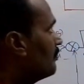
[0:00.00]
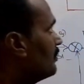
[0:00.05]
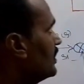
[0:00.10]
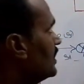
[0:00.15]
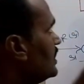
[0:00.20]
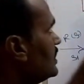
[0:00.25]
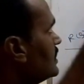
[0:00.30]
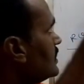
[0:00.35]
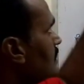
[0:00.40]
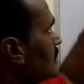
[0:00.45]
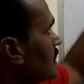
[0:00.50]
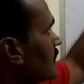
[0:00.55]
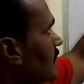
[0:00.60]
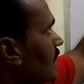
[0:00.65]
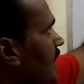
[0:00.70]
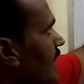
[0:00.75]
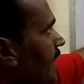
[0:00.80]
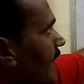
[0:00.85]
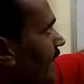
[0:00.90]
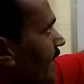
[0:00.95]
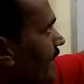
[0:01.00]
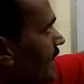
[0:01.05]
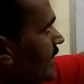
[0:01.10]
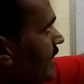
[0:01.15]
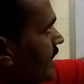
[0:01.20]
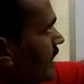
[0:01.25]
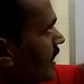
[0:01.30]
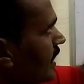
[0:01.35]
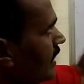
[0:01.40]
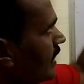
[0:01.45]
Means that
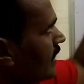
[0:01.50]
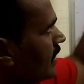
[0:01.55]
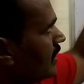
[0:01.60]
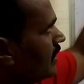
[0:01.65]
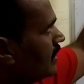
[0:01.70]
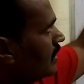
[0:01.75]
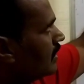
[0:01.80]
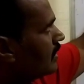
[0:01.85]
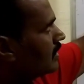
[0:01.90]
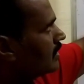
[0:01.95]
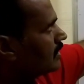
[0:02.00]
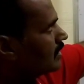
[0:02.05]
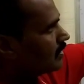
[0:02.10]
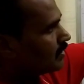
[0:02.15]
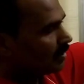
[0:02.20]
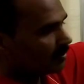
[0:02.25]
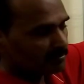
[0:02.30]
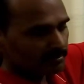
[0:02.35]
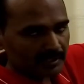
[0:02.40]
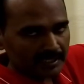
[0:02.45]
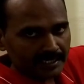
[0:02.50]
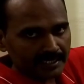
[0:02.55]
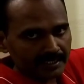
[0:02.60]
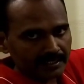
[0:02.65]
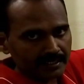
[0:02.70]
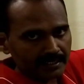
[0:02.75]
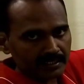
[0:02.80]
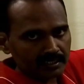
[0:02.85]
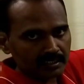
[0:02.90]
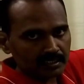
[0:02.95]
entire
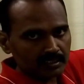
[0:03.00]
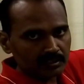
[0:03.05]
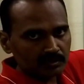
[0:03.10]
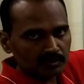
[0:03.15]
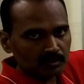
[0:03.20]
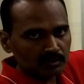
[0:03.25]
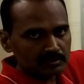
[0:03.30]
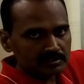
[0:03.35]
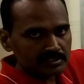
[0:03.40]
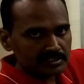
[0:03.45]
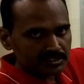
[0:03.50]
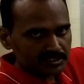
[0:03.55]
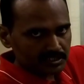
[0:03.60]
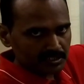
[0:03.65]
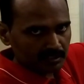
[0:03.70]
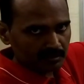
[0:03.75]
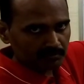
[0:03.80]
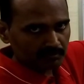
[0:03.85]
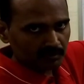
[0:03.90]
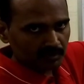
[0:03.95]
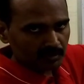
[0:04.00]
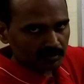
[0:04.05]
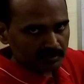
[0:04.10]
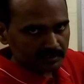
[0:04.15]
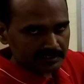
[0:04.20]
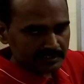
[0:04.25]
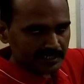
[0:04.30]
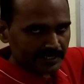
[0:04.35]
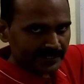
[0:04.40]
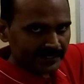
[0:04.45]
complicated control system or
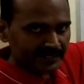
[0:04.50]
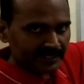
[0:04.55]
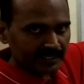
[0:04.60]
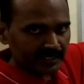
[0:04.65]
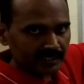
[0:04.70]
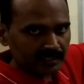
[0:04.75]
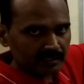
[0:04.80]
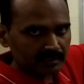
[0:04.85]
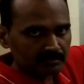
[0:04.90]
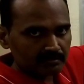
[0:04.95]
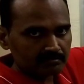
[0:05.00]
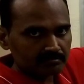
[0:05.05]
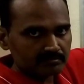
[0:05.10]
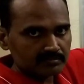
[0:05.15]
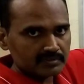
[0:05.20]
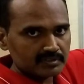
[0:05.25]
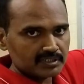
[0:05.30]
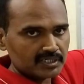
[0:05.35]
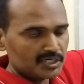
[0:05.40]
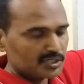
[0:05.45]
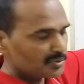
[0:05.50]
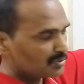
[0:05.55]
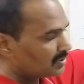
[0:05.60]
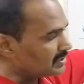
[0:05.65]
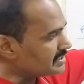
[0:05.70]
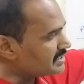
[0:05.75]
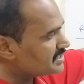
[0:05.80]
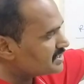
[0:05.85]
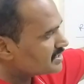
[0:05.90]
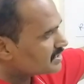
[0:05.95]
this entire
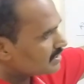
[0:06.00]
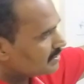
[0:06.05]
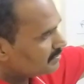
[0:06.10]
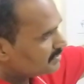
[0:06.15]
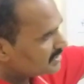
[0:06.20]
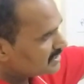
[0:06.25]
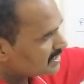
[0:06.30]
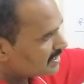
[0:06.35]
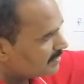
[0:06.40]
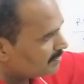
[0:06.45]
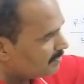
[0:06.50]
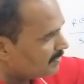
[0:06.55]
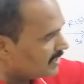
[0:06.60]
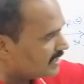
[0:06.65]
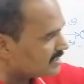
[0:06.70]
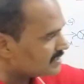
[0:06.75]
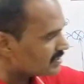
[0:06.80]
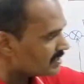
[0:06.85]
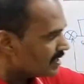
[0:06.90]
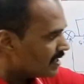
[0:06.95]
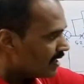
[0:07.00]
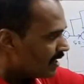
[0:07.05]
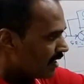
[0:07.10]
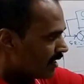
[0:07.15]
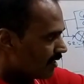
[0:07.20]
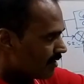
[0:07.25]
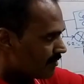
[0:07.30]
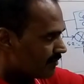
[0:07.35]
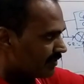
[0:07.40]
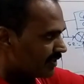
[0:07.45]
control system is replaced
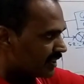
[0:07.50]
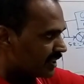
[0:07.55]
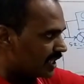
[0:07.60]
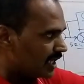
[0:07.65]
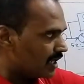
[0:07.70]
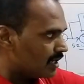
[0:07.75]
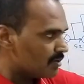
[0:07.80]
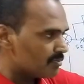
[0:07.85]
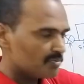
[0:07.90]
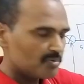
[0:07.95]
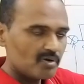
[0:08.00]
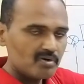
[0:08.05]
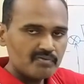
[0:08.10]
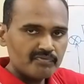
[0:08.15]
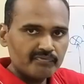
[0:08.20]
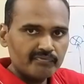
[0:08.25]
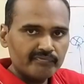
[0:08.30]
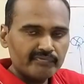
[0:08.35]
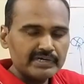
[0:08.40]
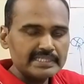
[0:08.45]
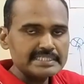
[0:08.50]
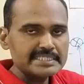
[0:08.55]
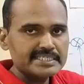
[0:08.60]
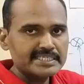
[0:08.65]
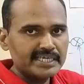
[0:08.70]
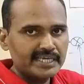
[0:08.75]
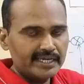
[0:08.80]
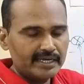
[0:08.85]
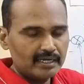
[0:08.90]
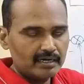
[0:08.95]
with the help of one
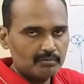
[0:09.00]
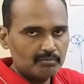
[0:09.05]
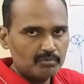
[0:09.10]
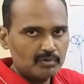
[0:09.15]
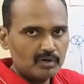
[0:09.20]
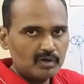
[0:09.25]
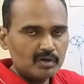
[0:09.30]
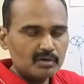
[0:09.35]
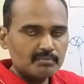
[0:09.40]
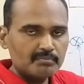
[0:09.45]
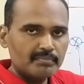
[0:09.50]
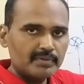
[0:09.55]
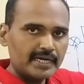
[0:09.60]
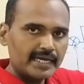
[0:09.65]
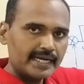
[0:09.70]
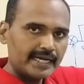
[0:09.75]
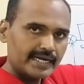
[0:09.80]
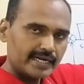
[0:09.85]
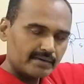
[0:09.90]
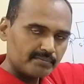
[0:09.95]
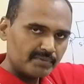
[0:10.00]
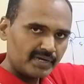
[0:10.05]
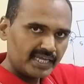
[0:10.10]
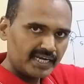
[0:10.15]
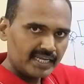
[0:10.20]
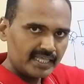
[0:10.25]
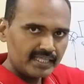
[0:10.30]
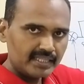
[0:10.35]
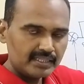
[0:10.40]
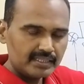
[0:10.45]
single block by
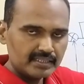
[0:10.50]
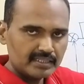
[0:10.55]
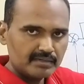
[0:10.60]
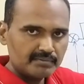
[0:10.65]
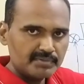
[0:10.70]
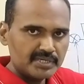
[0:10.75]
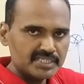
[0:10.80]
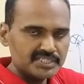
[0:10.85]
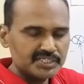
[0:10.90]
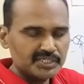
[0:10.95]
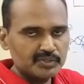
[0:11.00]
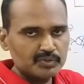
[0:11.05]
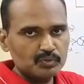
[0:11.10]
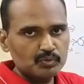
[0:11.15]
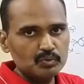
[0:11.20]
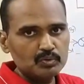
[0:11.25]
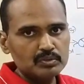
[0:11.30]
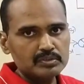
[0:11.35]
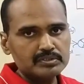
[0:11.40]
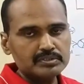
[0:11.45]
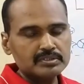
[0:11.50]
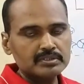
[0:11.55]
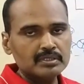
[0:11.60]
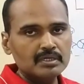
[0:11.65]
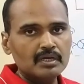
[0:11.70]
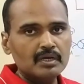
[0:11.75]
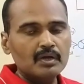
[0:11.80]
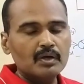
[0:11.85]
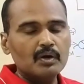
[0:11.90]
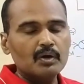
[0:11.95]
admiring the basic rules
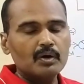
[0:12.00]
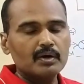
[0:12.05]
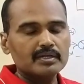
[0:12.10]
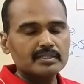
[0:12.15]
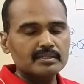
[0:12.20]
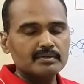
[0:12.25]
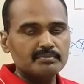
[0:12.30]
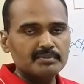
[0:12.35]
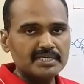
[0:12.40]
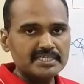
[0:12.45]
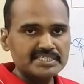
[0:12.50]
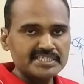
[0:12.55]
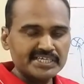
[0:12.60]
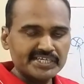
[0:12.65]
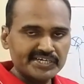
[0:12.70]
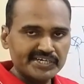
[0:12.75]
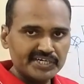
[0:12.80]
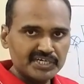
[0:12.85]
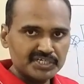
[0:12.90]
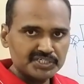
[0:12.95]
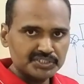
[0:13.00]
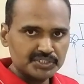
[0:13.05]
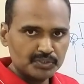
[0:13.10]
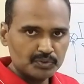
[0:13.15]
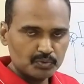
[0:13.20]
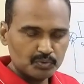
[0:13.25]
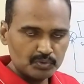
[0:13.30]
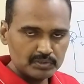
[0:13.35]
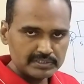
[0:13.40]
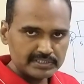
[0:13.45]
or the basic
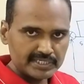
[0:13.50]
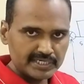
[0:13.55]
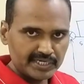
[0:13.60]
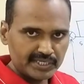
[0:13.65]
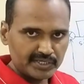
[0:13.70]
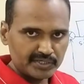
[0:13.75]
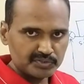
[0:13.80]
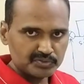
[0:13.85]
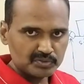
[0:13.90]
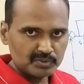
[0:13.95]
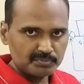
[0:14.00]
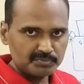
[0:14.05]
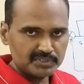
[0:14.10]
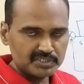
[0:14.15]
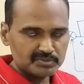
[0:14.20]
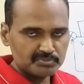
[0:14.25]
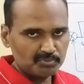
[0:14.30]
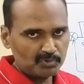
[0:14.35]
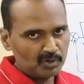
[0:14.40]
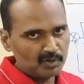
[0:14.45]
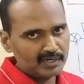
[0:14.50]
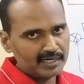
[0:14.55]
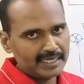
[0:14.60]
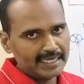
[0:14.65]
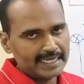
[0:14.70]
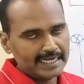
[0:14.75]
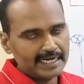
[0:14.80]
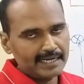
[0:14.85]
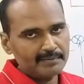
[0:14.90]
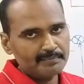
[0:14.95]
reduction rules in case of this block
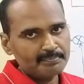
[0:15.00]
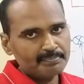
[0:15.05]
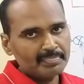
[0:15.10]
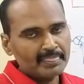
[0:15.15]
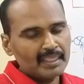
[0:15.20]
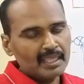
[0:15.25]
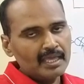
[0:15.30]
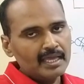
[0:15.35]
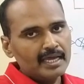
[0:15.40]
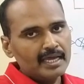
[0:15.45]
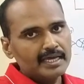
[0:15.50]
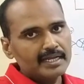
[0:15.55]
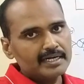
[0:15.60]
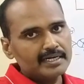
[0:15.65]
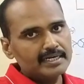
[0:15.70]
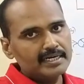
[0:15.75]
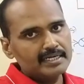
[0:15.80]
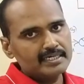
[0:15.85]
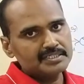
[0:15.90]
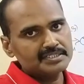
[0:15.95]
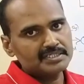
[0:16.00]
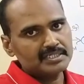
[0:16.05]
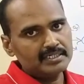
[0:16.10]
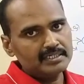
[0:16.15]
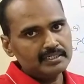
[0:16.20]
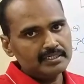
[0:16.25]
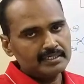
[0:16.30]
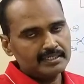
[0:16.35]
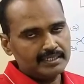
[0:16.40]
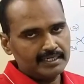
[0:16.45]
diagram
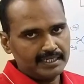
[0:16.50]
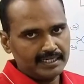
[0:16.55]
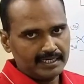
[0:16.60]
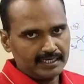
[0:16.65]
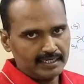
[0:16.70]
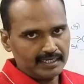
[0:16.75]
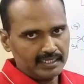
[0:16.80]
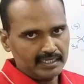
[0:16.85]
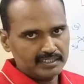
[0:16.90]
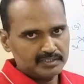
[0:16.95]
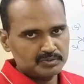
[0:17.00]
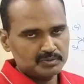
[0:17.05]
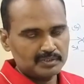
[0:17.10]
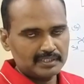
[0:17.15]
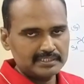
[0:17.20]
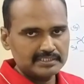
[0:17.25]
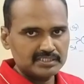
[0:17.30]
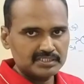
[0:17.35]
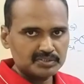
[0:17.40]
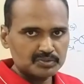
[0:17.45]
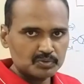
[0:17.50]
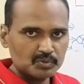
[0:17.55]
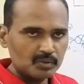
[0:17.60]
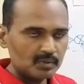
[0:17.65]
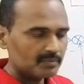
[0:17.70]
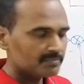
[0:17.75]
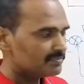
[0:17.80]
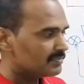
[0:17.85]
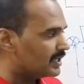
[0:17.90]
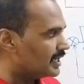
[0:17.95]
reduction technique. So I just
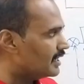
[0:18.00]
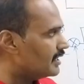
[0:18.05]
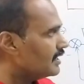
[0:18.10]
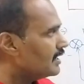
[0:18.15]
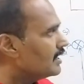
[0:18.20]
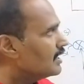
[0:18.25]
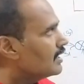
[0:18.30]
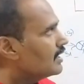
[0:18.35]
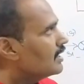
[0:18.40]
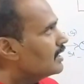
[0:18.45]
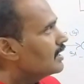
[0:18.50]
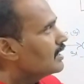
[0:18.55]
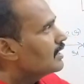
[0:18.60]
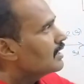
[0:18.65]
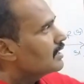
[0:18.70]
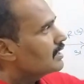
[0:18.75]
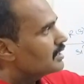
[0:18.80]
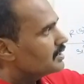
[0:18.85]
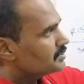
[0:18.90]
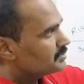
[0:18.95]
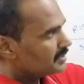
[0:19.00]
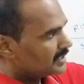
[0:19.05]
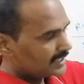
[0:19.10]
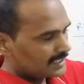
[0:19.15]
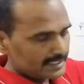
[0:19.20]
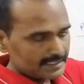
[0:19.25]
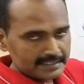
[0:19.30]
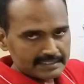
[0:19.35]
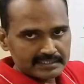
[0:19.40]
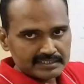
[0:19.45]
hope that you
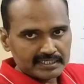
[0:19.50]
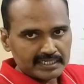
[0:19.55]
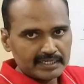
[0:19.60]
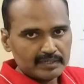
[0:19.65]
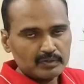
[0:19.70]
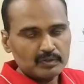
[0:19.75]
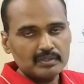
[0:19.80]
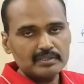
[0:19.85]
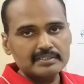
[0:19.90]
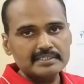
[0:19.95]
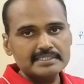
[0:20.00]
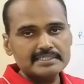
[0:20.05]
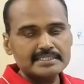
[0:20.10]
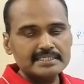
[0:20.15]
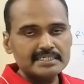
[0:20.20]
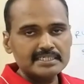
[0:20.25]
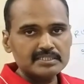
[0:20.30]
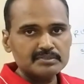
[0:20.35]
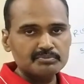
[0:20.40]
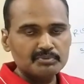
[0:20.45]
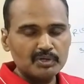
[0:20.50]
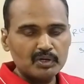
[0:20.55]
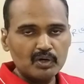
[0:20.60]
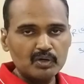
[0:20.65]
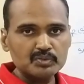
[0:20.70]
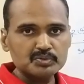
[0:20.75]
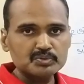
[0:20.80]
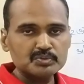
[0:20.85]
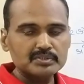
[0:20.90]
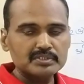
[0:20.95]
had understand all these things
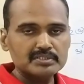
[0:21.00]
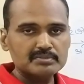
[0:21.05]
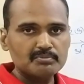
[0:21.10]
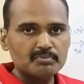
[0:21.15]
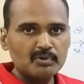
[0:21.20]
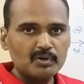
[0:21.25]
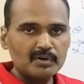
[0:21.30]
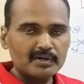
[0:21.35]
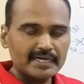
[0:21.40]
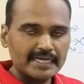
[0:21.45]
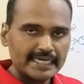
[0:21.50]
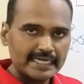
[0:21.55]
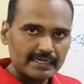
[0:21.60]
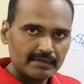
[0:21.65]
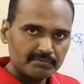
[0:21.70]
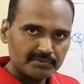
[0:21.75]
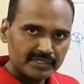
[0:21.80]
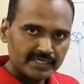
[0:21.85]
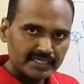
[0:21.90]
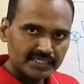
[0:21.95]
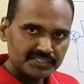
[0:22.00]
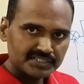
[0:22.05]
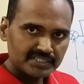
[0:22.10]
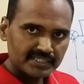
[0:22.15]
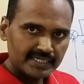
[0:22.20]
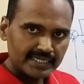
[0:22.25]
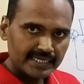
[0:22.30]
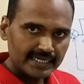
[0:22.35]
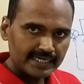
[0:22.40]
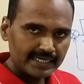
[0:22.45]
belongs to this block diagram
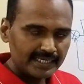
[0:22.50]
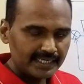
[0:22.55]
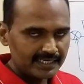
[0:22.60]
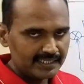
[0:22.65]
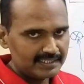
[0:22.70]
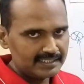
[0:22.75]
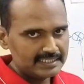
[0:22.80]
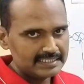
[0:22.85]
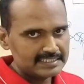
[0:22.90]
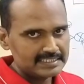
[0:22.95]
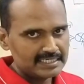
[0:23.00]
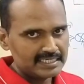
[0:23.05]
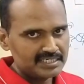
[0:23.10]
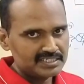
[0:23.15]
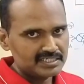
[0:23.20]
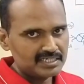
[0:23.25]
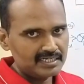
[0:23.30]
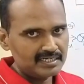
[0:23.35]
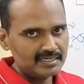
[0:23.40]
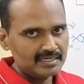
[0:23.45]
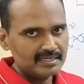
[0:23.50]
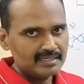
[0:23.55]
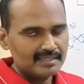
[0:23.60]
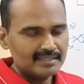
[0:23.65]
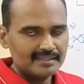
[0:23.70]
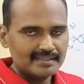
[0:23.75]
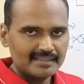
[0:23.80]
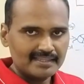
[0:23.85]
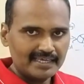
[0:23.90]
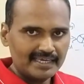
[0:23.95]
reduction technique in this session.
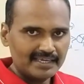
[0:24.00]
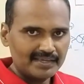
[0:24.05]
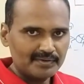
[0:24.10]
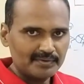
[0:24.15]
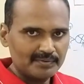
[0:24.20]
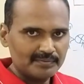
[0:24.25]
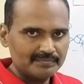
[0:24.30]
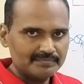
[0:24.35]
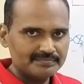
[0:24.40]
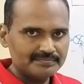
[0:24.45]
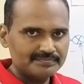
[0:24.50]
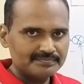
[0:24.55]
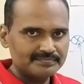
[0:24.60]
Thank you.